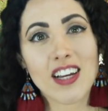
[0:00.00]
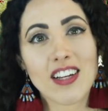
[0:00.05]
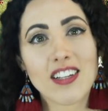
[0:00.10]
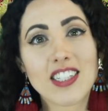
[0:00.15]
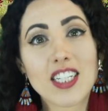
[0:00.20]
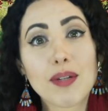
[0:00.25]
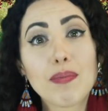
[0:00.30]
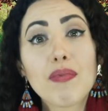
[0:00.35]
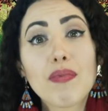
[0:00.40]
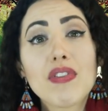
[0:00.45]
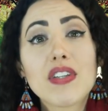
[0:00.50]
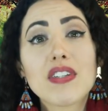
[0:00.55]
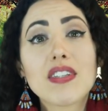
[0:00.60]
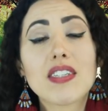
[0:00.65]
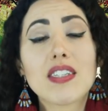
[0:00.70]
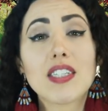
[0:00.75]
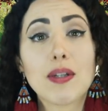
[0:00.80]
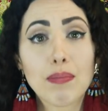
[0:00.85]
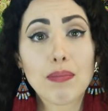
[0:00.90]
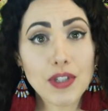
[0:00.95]
Some of the
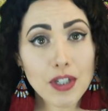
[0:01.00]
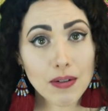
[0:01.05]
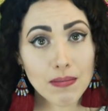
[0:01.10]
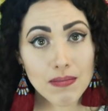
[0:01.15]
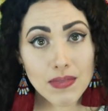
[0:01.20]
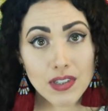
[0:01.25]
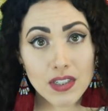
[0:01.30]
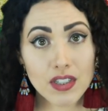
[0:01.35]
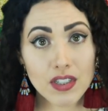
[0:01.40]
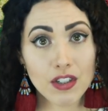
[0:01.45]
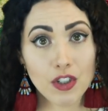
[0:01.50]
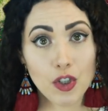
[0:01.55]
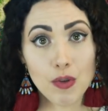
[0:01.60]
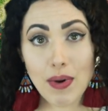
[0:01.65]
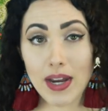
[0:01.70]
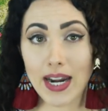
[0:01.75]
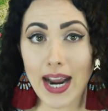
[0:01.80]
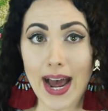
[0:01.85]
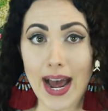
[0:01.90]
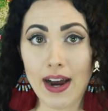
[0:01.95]
symptoms you
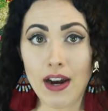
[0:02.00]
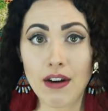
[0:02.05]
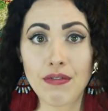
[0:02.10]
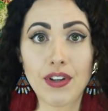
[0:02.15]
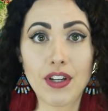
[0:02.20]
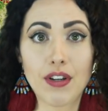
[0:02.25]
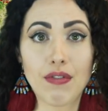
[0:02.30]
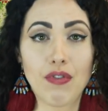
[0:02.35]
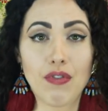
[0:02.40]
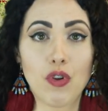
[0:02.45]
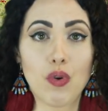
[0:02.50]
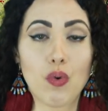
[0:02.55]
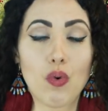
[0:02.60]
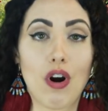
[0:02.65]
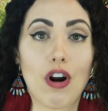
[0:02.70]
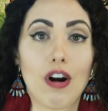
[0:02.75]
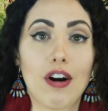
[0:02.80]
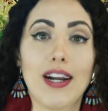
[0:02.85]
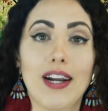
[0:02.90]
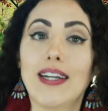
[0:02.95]
might have if you
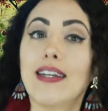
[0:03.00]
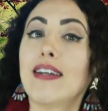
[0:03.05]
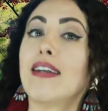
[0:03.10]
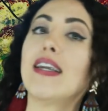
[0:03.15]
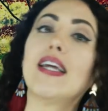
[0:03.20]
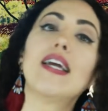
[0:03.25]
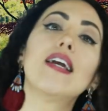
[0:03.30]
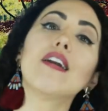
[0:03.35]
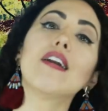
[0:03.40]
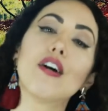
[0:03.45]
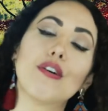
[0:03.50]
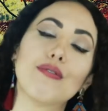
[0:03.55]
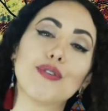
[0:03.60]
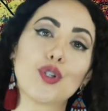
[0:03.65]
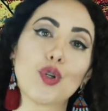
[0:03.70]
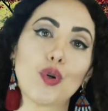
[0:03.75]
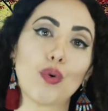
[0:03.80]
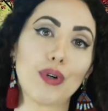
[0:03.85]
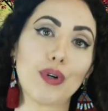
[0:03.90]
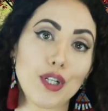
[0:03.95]
are in need of
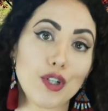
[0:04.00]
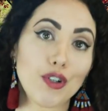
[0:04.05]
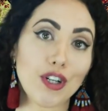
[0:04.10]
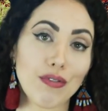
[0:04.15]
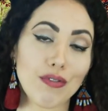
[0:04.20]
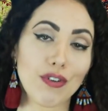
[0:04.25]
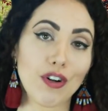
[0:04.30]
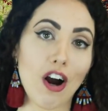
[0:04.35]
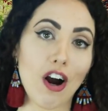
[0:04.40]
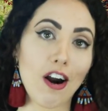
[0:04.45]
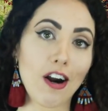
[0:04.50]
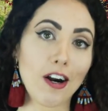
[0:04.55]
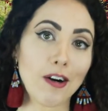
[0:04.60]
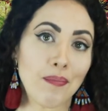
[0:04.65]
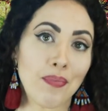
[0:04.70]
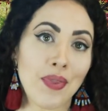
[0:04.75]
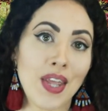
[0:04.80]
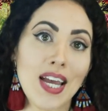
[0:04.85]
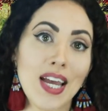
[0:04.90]
soul retrieval are